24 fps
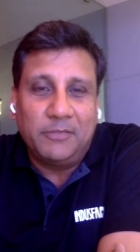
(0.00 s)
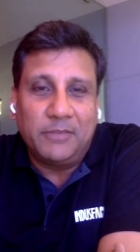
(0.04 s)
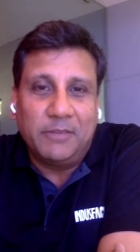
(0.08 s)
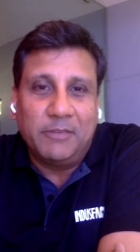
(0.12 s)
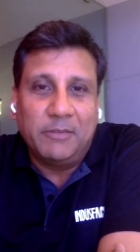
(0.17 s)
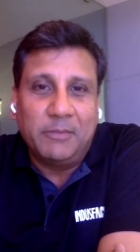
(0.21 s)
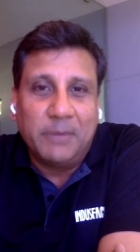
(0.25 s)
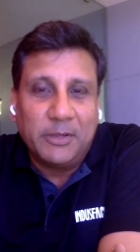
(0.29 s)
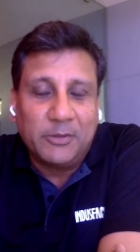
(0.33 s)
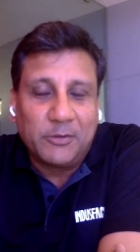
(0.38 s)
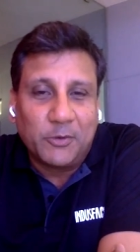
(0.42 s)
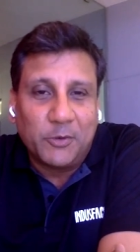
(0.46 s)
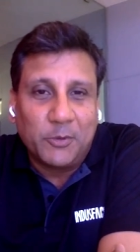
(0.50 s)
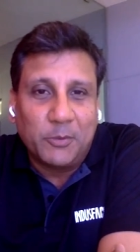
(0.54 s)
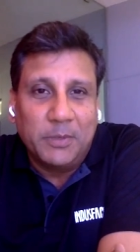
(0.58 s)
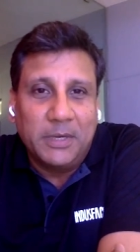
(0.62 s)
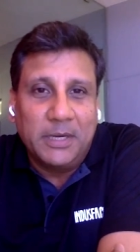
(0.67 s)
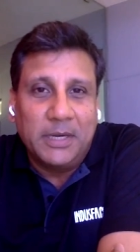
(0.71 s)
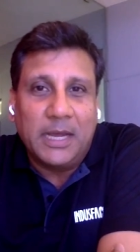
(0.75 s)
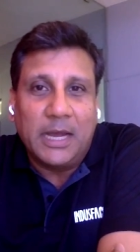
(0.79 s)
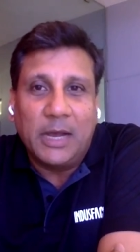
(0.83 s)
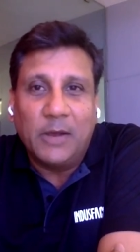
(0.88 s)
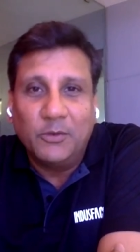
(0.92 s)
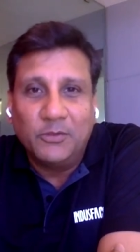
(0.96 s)
if everybody is going
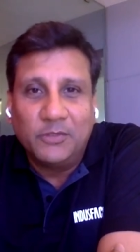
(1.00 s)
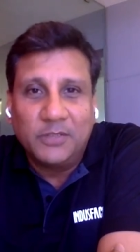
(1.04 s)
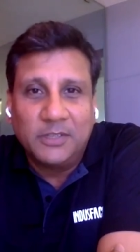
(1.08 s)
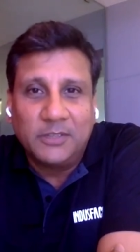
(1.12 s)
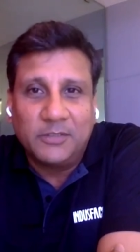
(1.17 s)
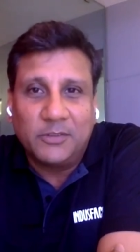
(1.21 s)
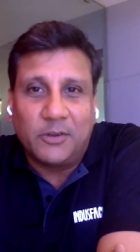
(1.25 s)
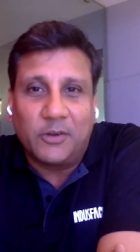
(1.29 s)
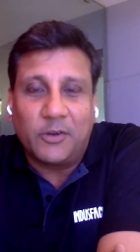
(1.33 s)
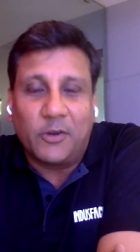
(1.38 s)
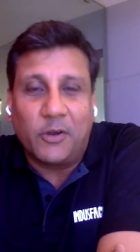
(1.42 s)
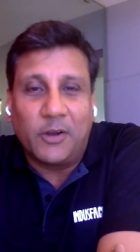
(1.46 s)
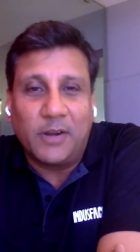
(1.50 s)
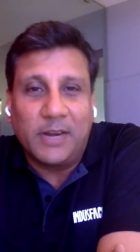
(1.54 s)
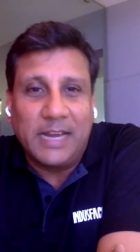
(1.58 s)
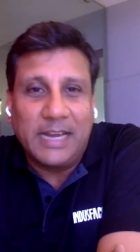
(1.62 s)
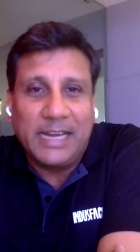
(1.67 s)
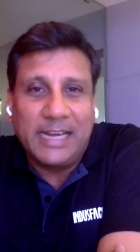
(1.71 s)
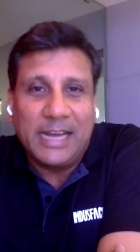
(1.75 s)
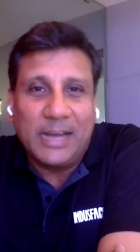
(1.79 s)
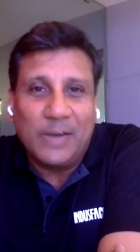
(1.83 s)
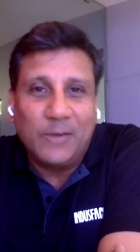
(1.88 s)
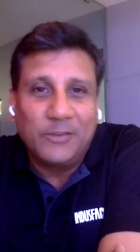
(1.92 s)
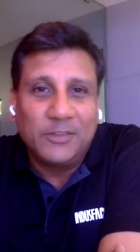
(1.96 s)
to build houses or
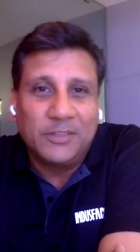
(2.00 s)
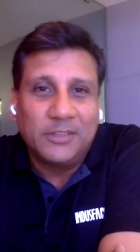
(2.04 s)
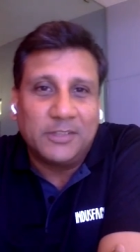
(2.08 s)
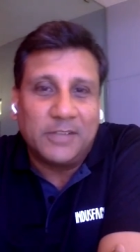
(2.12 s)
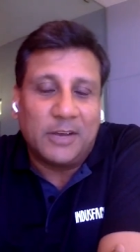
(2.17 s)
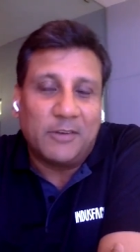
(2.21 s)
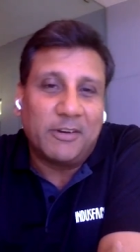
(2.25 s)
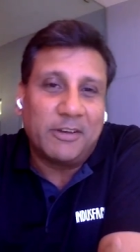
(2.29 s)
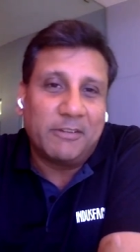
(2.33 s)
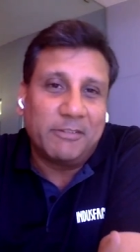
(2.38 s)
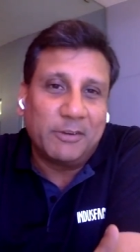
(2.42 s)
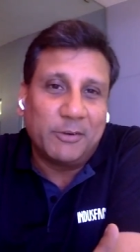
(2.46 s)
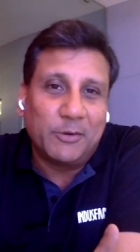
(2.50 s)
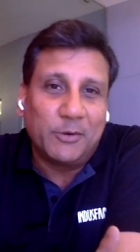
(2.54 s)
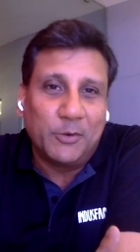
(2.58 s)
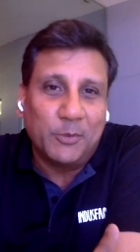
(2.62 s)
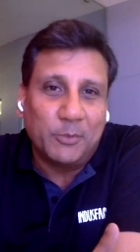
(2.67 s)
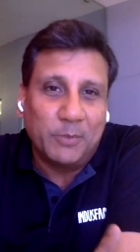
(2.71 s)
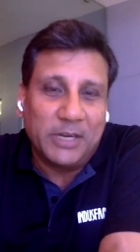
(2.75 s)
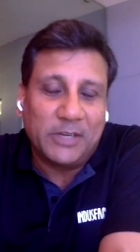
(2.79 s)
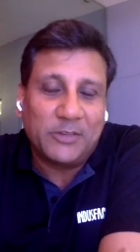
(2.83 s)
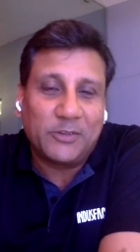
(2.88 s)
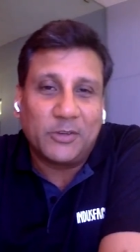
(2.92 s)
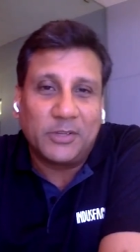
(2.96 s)
online houses, how are we
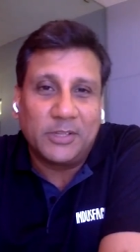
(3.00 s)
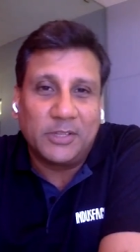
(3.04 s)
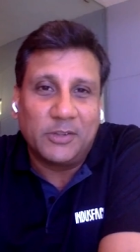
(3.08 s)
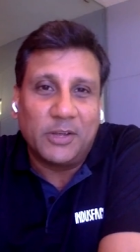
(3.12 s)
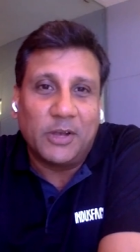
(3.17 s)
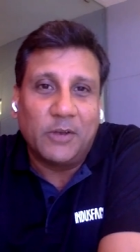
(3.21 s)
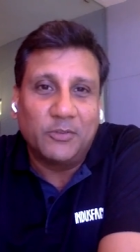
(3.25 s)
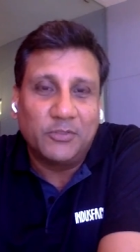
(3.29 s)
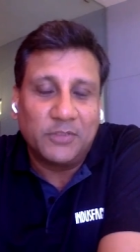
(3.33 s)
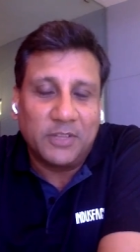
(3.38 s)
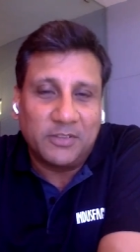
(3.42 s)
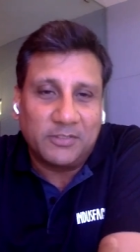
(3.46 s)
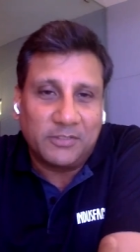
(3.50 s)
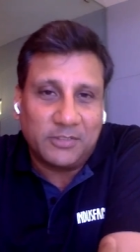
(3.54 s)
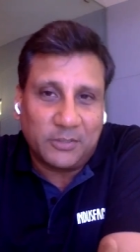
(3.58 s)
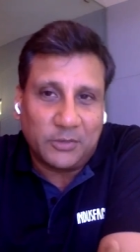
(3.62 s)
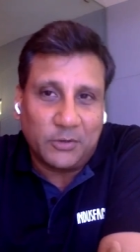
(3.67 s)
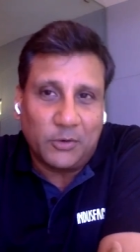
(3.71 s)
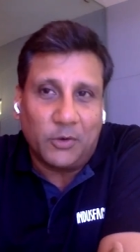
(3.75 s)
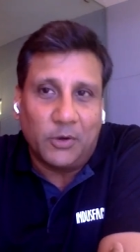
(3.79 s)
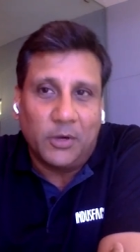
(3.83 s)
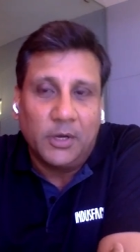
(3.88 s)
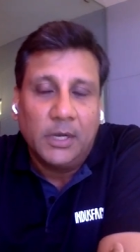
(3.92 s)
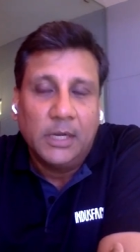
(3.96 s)
going to make sure the houses are
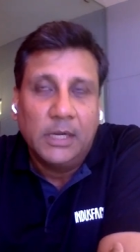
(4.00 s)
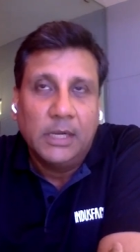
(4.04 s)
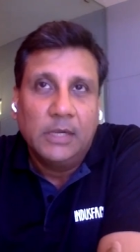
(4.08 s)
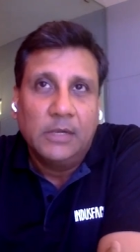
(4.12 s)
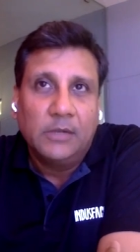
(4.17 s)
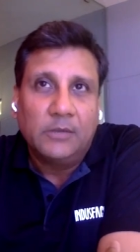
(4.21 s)
secure?